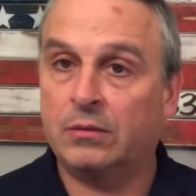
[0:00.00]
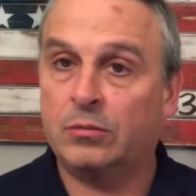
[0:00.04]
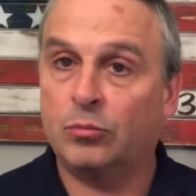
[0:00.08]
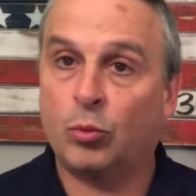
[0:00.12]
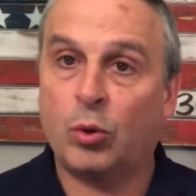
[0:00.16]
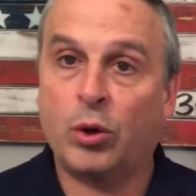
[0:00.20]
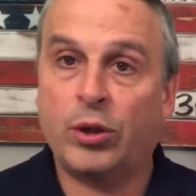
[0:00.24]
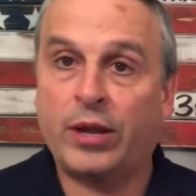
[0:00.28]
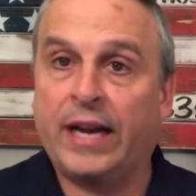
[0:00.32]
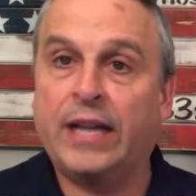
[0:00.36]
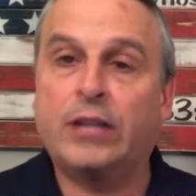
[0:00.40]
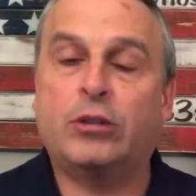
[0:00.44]

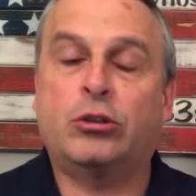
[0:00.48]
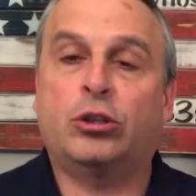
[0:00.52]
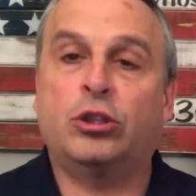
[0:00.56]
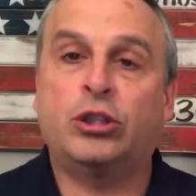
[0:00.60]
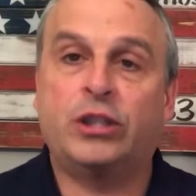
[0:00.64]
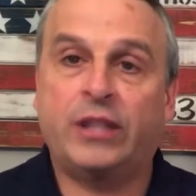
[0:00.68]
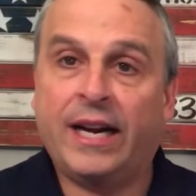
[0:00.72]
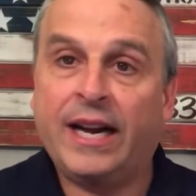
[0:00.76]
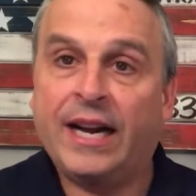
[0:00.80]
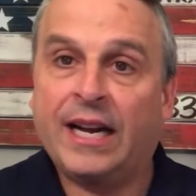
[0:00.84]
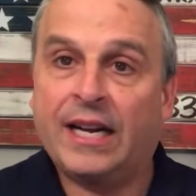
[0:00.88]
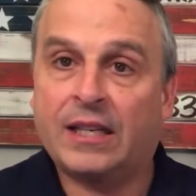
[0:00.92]
Well, the answer
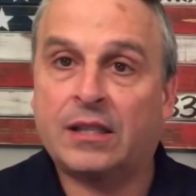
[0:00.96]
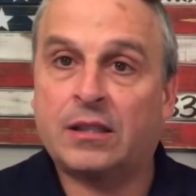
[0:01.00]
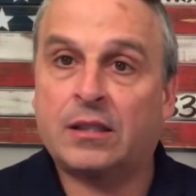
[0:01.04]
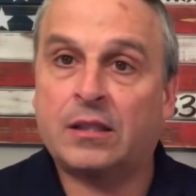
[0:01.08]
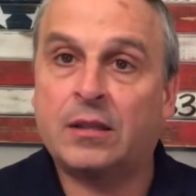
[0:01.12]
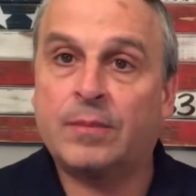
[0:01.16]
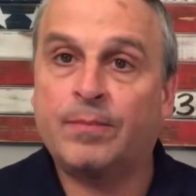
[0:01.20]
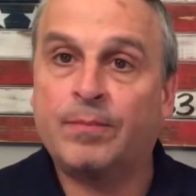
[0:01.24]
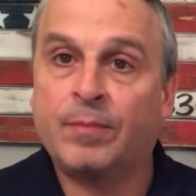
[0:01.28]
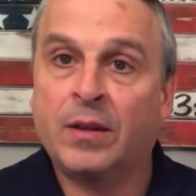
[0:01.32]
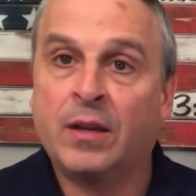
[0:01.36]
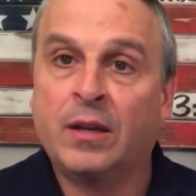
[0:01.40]
is
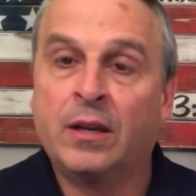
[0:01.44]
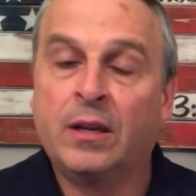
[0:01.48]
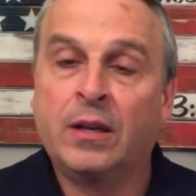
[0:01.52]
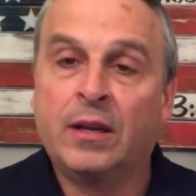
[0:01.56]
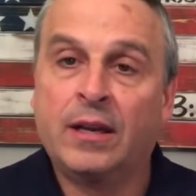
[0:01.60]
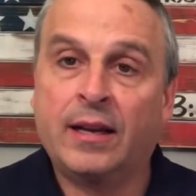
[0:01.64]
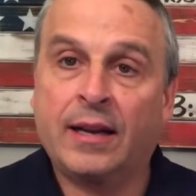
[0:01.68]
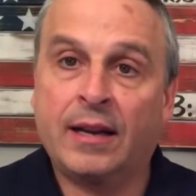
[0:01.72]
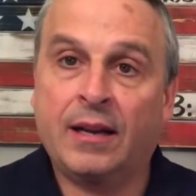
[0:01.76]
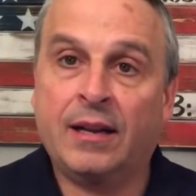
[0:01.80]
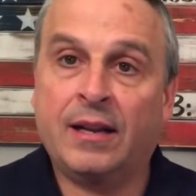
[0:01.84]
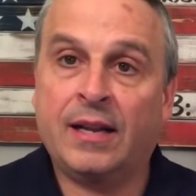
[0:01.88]
yes,
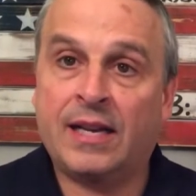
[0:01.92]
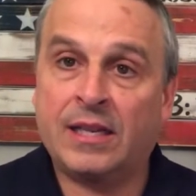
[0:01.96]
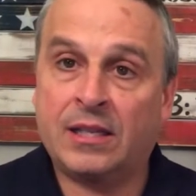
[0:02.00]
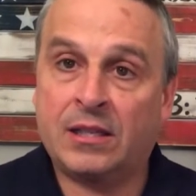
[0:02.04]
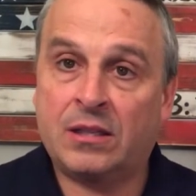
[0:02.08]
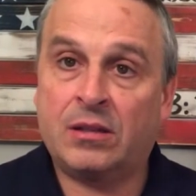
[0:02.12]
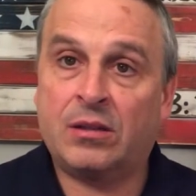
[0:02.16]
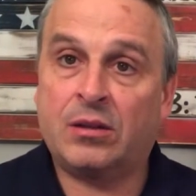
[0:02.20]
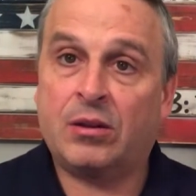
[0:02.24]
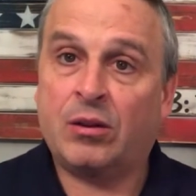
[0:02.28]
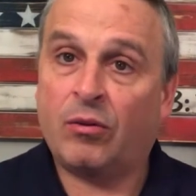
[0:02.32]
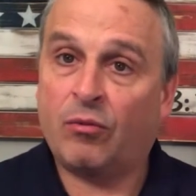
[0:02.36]

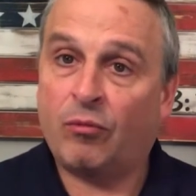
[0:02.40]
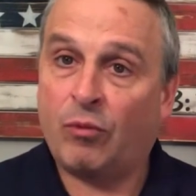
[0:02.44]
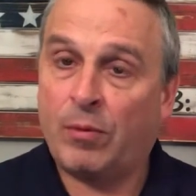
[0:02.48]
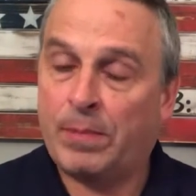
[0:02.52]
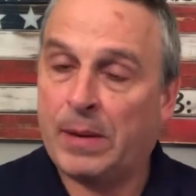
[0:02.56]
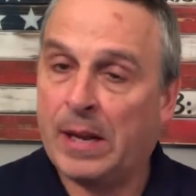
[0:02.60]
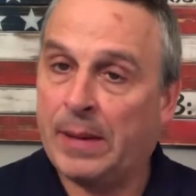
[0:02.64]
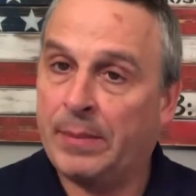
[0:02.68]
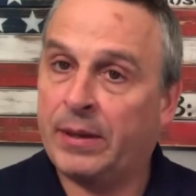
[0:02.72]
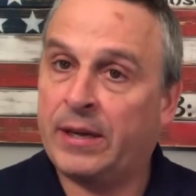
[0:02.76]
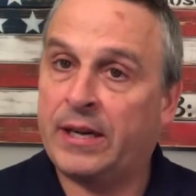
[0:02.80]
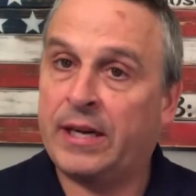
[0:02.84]
unless
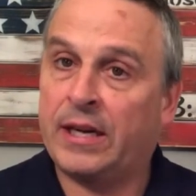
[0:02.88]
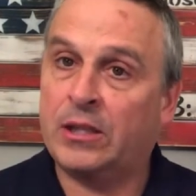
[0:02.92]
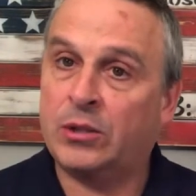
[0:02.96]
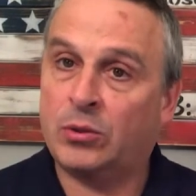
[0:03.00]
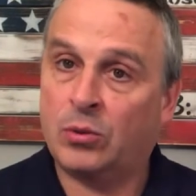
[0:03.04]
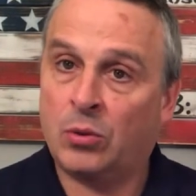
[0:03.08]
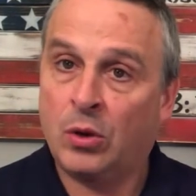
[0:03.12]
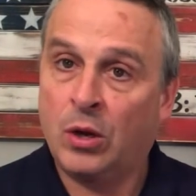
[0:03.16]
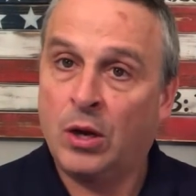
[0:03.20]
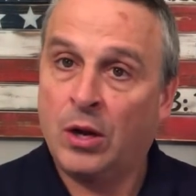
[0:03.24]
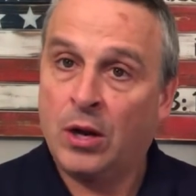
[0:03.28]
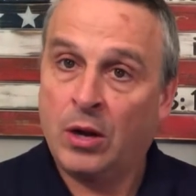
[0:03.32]
Republicans
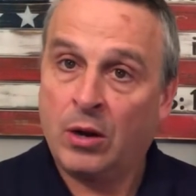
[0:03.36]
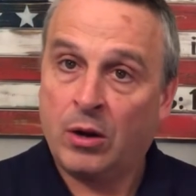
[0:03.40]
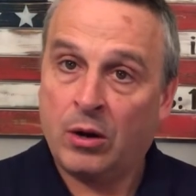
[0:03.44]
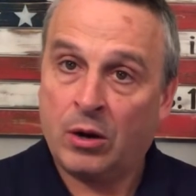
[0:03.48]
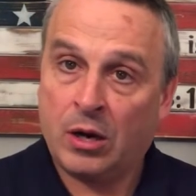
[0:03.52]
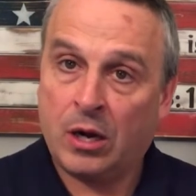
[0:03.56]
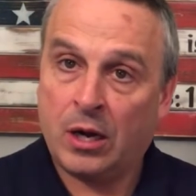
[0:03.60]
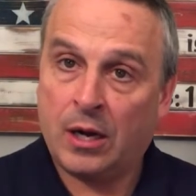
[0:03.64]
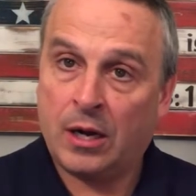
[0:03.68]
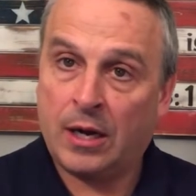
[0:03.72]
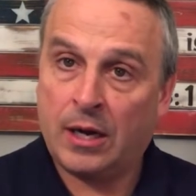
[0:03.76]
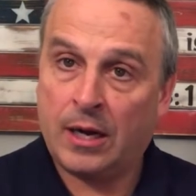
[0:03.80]

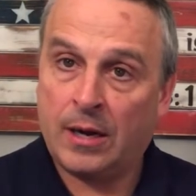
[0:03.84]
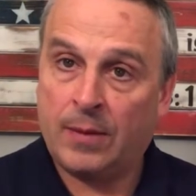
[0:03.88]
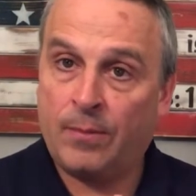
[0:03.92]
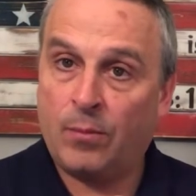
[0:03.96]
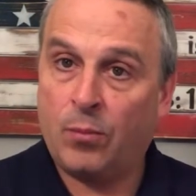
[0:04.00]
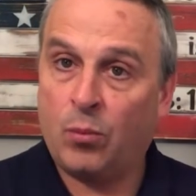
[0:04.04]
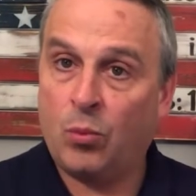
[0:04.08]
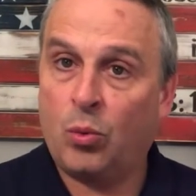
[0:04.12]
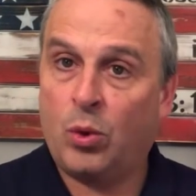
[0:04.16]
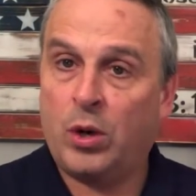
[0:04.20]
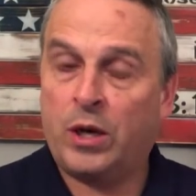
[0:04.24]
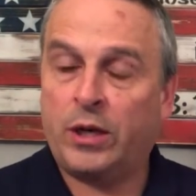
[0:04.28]

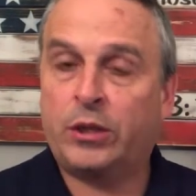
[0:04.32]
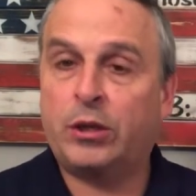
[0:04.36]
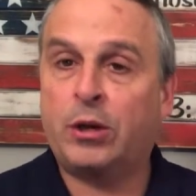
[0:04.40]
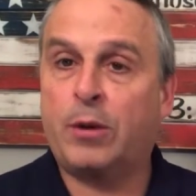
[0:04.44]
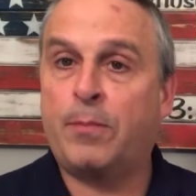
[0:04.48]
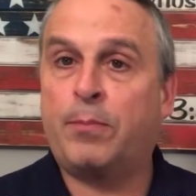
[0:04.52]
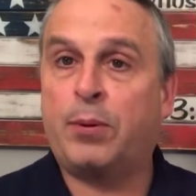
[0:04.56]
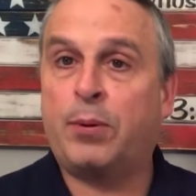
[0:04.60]
want to